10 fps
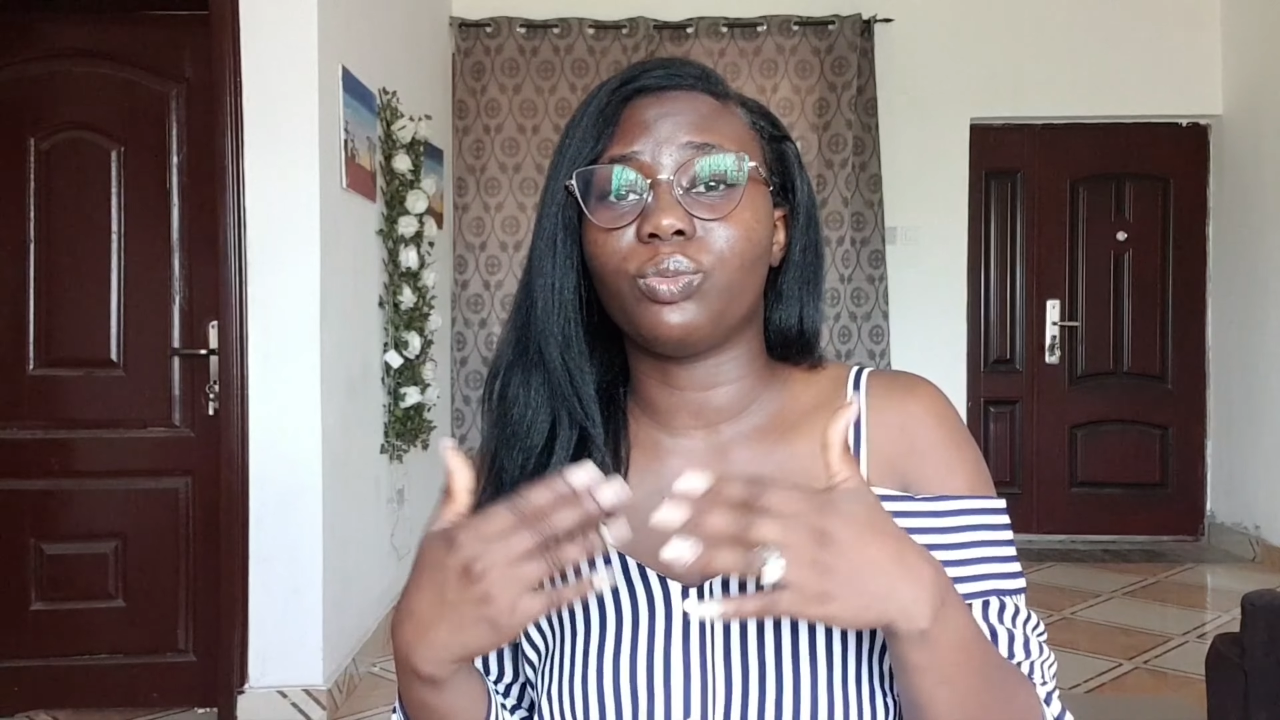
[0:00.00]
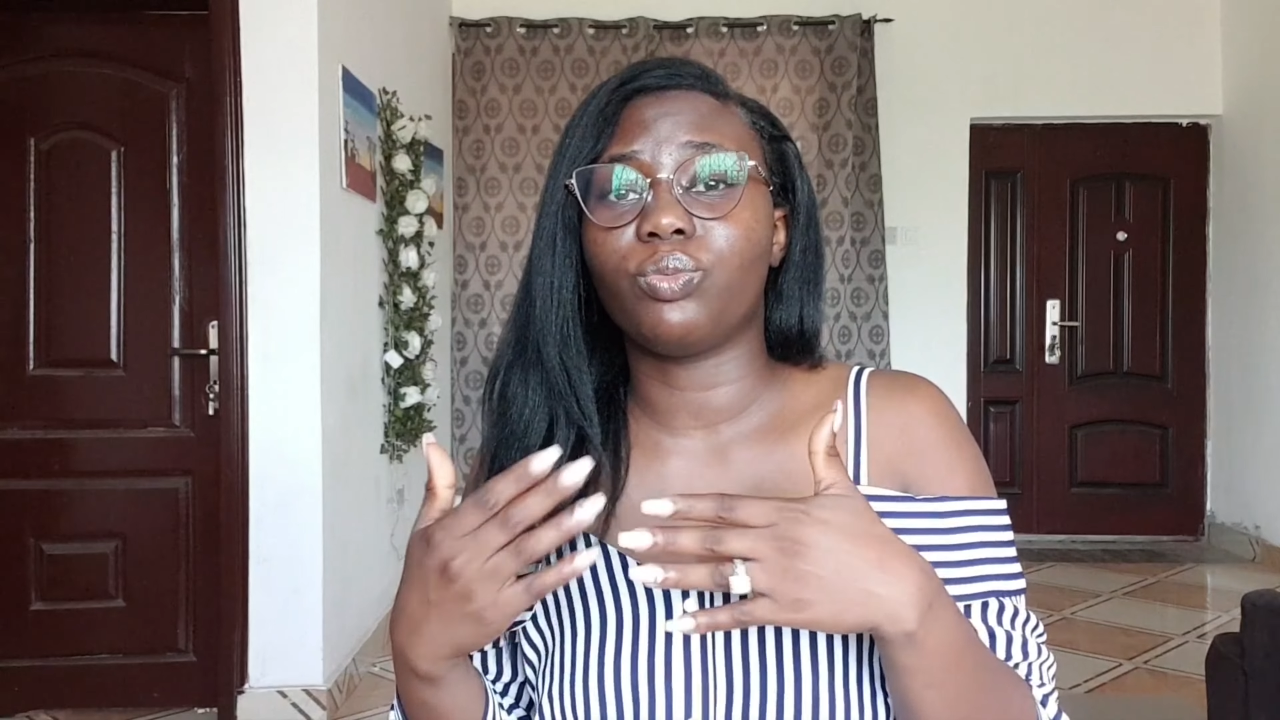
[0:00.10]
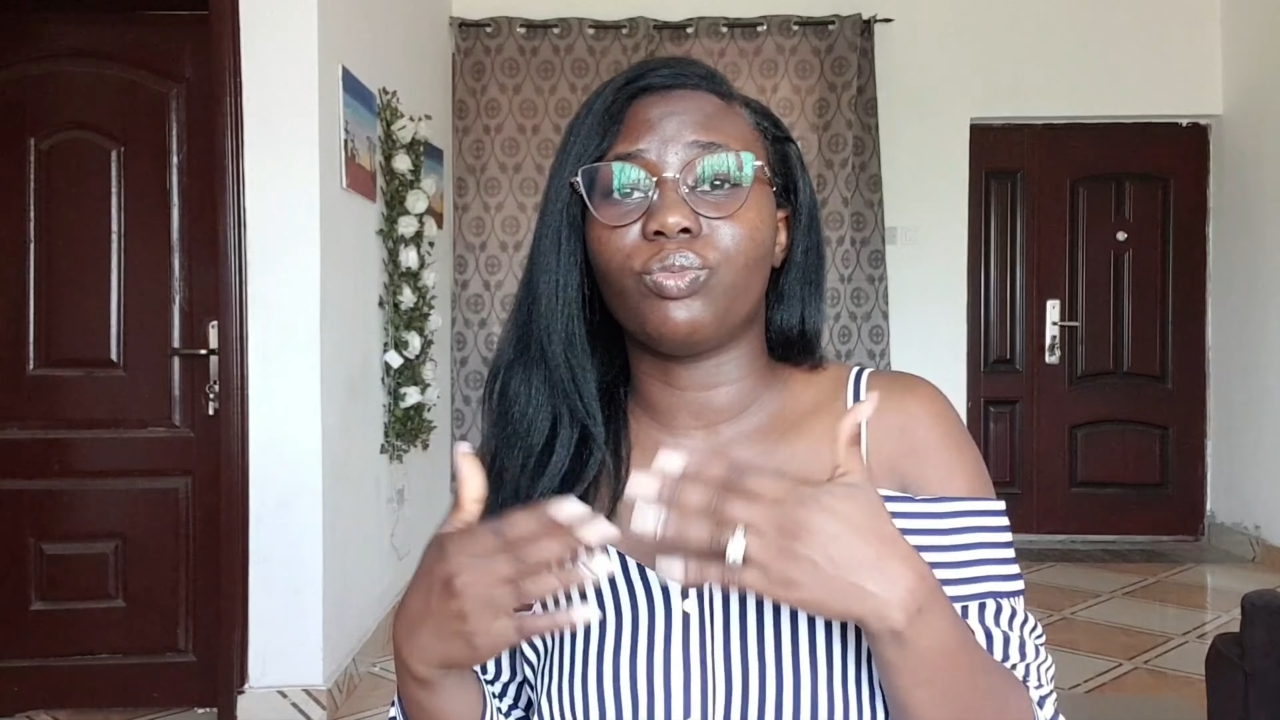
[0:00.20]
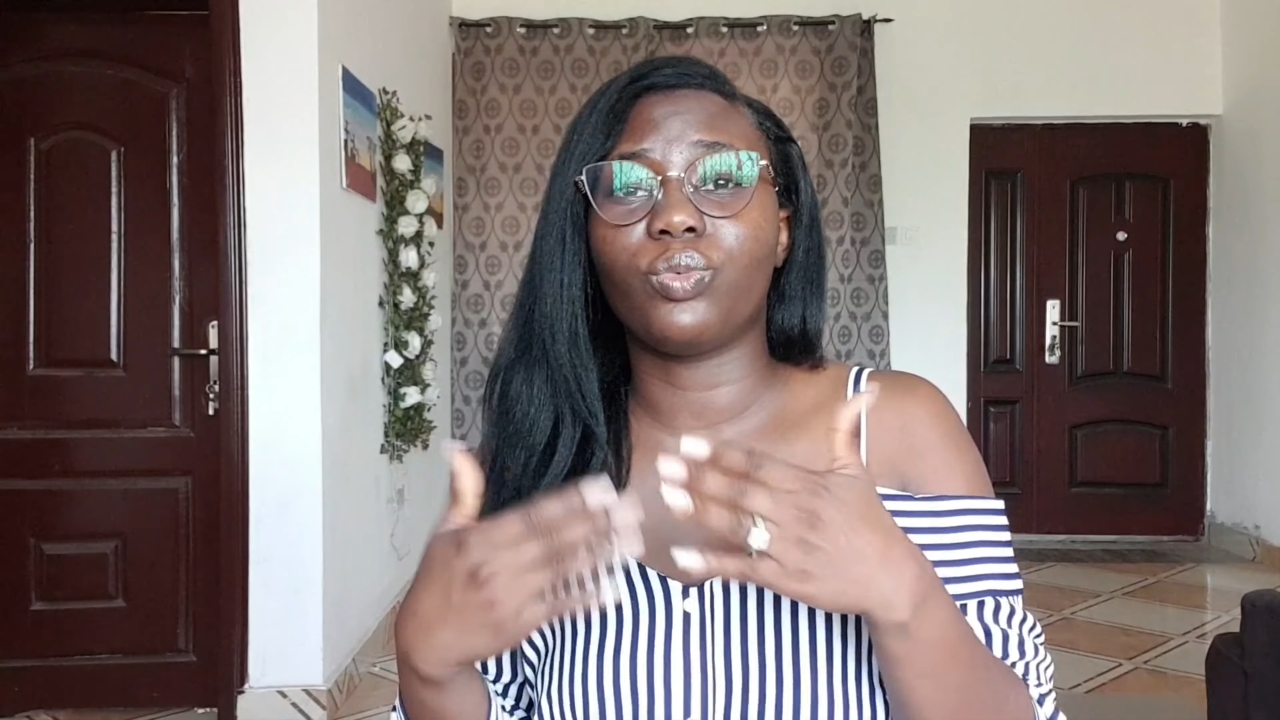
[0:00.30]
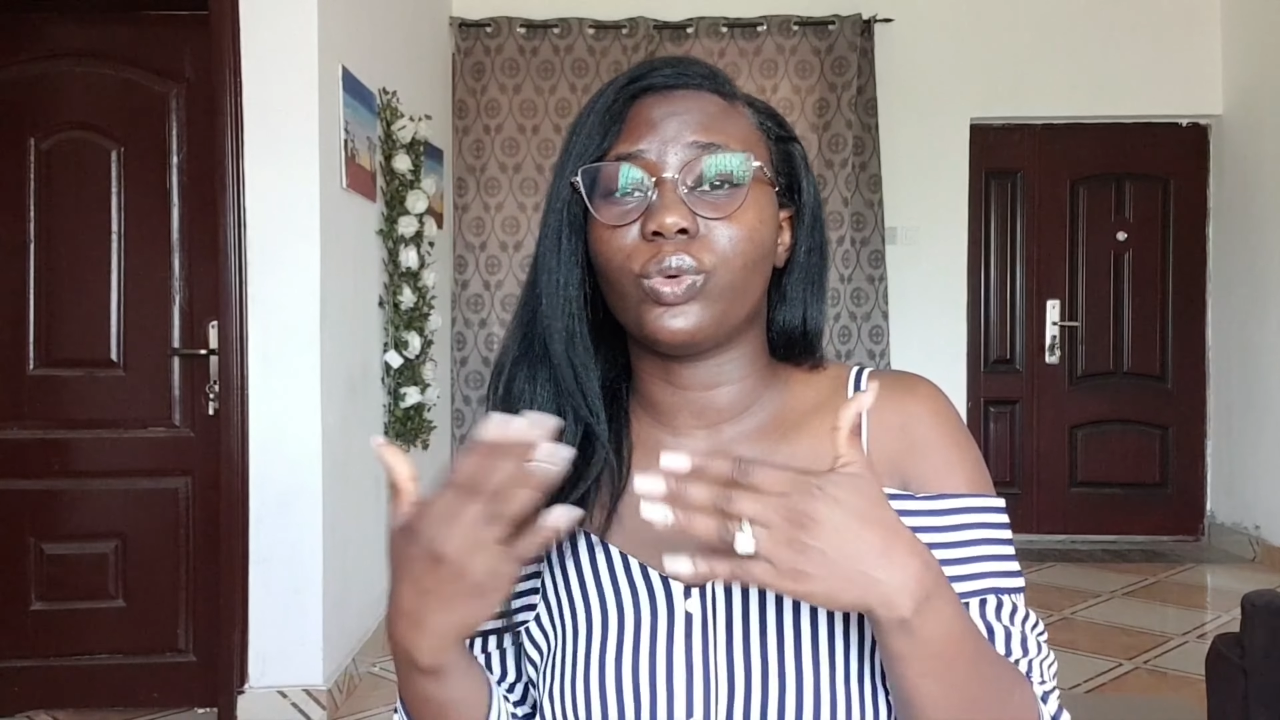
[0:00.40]

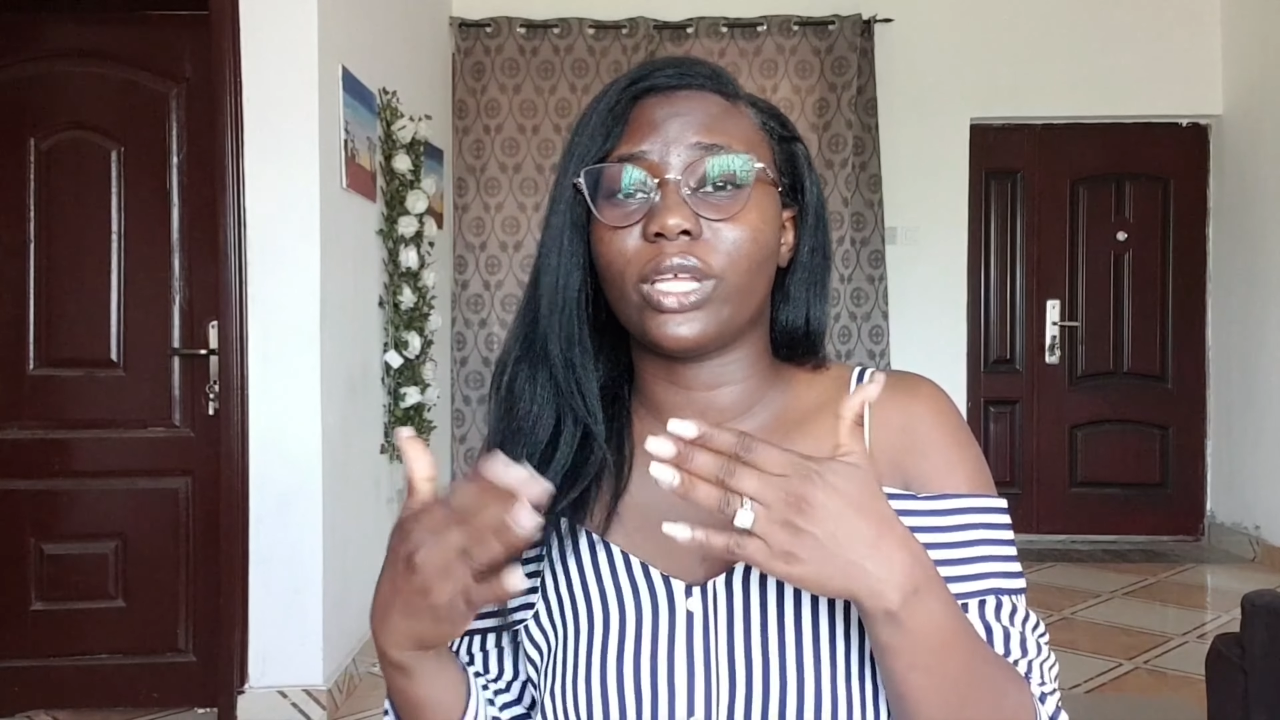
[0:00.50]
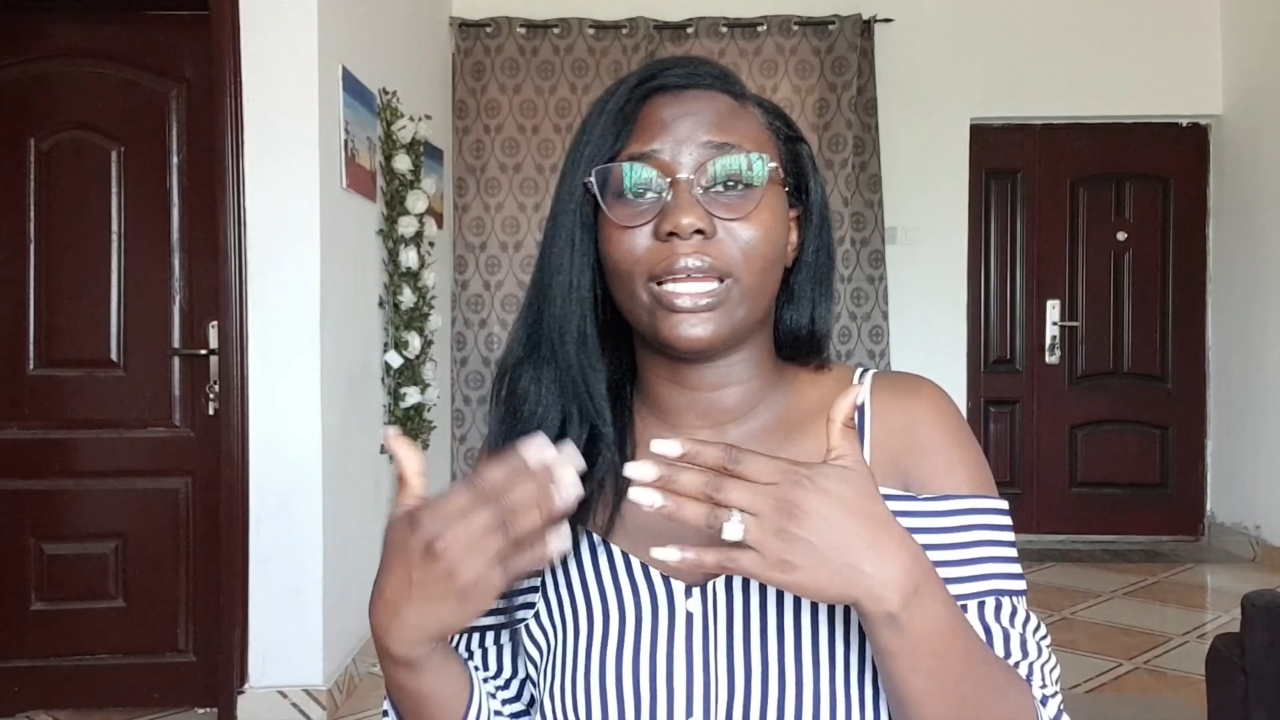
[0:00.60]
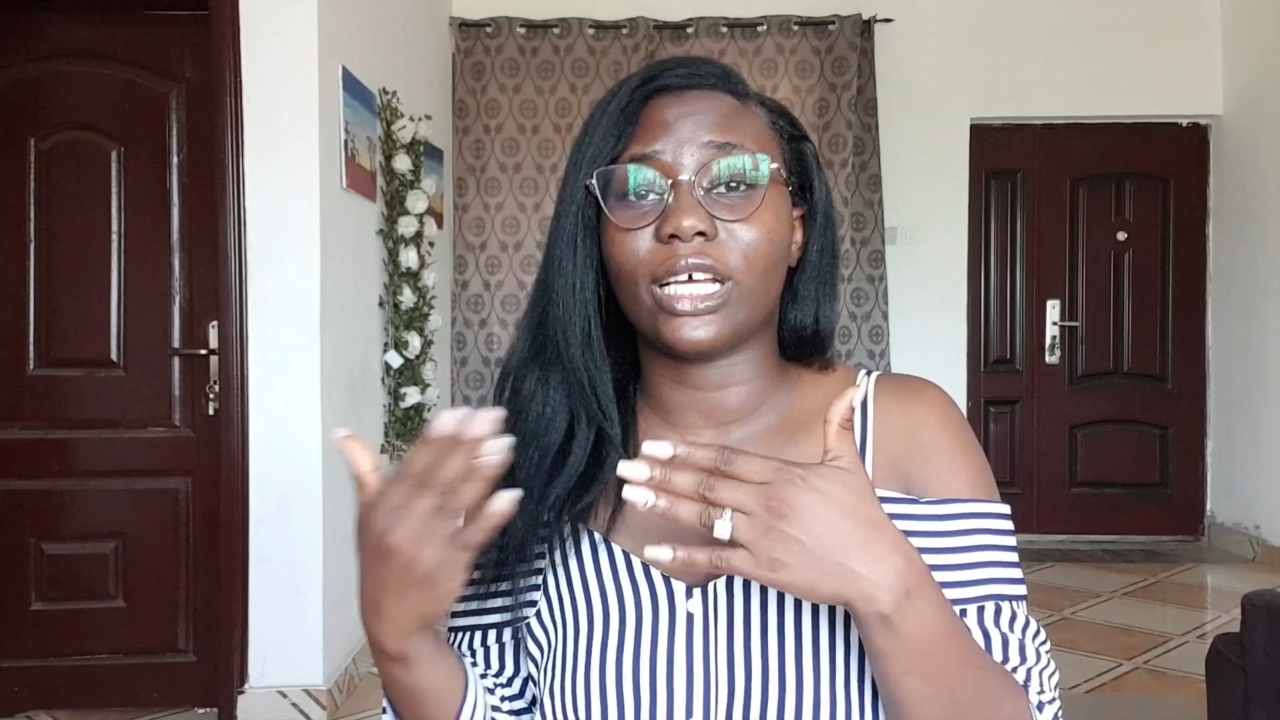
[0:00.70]
to the